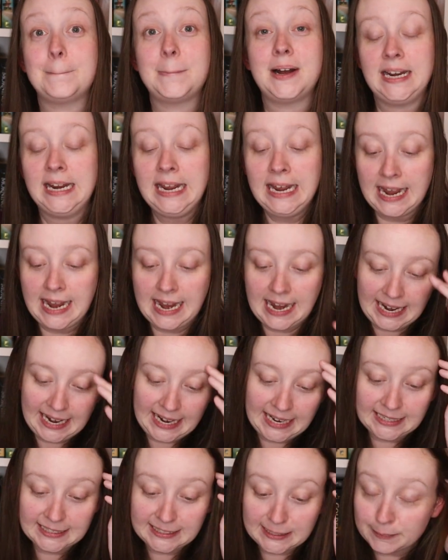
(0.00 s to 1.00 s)
But
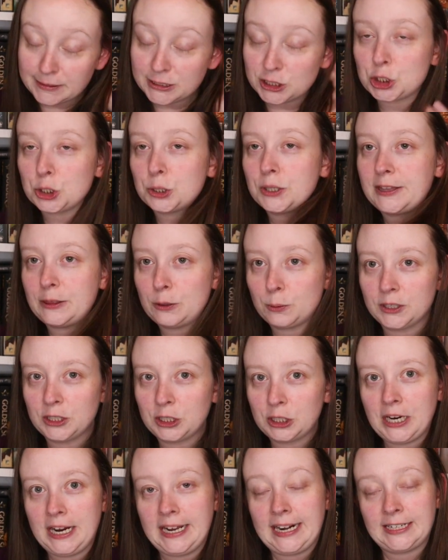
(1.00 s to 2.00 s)
it is a mystery
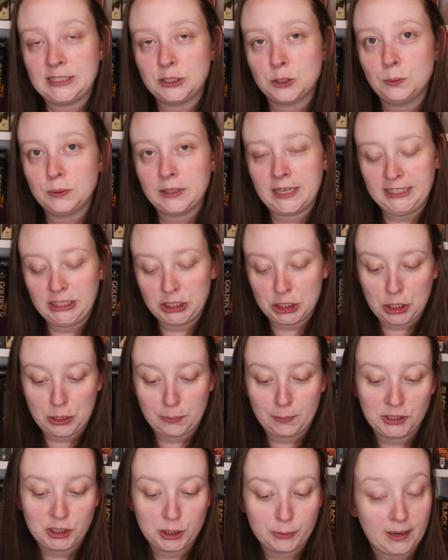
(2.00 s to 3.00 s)
thriller, and I don't like to
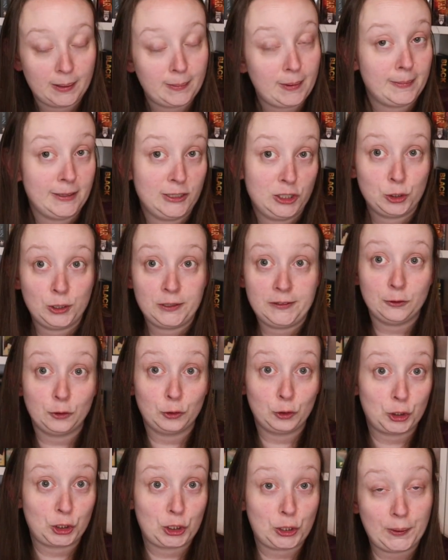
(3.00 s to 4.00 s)
know much about my mystery
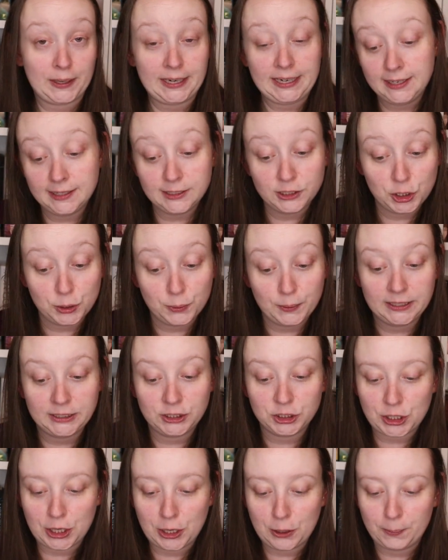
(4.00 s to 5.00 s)
thrillers going into
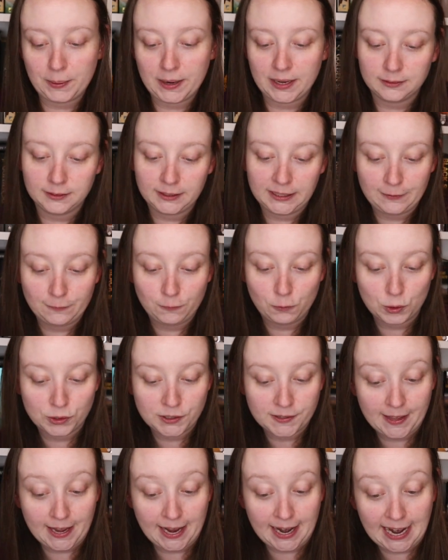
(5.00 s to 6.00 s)
it, so, but looking
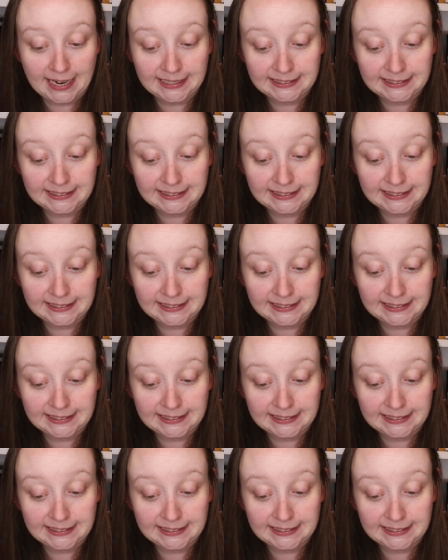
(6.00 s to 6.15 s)
forward to that.